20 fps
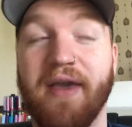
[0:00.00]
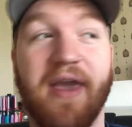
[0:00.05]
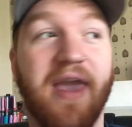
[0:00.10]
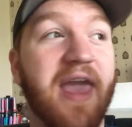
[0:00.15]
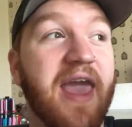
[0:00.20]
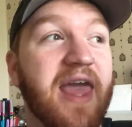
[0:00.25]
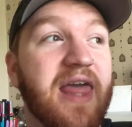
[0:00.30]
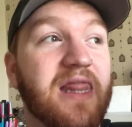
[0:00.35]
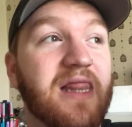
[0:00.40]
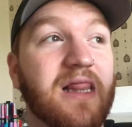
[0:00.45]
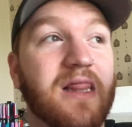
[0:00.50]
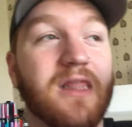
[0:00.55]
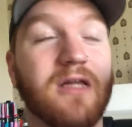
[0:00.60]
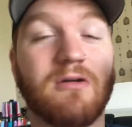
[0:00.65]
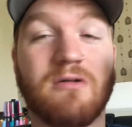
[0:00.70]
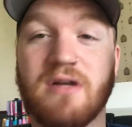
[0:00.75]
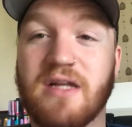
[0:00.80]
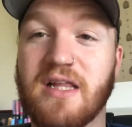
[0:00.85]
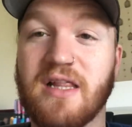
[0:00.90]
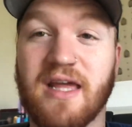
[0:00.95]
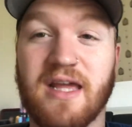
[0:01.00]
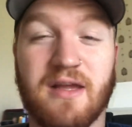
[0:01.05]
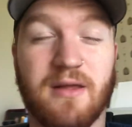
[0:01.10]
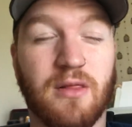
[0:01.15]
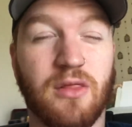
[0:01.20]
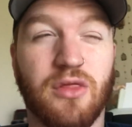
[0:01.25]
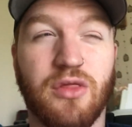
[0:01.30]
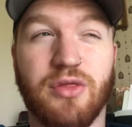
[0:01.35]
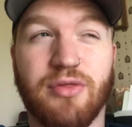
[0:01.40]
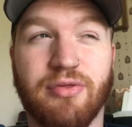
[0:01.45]
And literally like
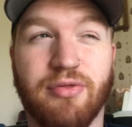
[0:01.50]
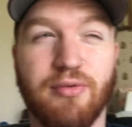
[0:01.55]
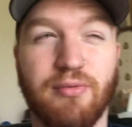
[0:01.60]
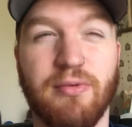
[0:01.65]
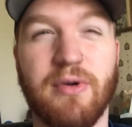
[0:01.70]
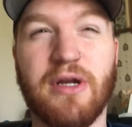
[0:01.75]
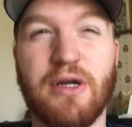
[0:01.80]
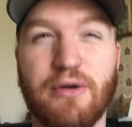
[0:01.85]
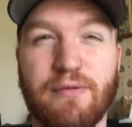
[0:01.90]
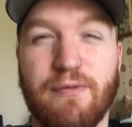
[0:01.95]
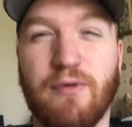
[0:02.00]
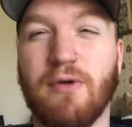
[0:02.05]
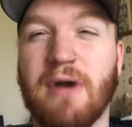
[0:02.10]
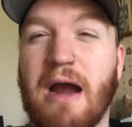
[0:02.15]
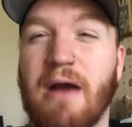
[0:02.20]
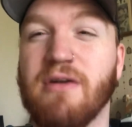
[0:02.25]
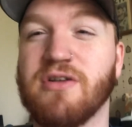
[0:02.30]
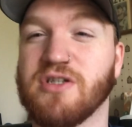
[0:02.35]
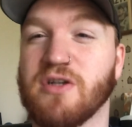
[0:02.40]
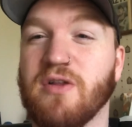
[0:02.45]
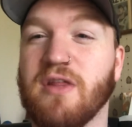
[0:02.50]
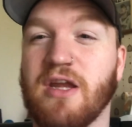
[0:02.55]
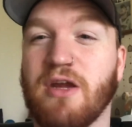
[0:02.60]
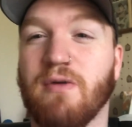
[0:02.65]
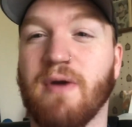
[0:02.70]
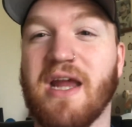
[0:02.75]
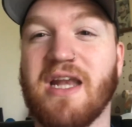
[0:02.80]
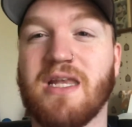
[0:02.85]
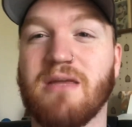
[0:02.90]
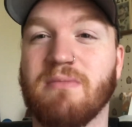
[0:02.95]
3 or 4 hours ago, they
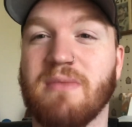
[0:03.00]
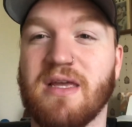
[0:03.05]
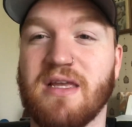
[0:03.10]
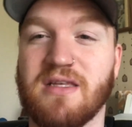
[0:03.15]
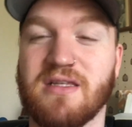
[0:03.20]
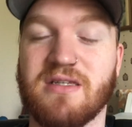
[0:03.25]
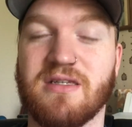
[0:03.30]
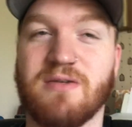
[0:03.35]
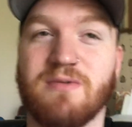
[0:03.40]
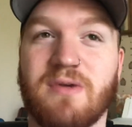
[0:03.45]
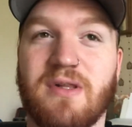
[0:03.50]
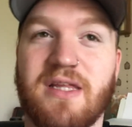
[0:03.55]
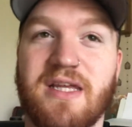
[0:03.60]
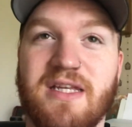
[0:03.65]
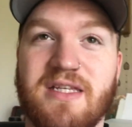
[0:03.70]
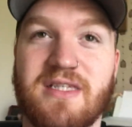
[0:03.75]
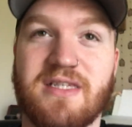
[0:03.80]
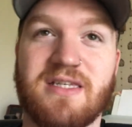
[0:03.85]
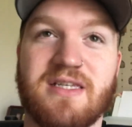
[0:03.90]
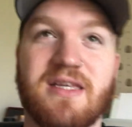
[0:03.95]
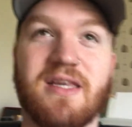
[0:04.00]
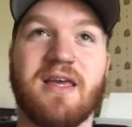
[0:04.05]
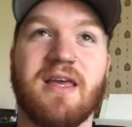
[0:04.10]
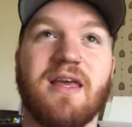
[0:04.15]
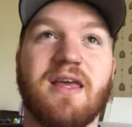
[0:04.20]
grant him his release.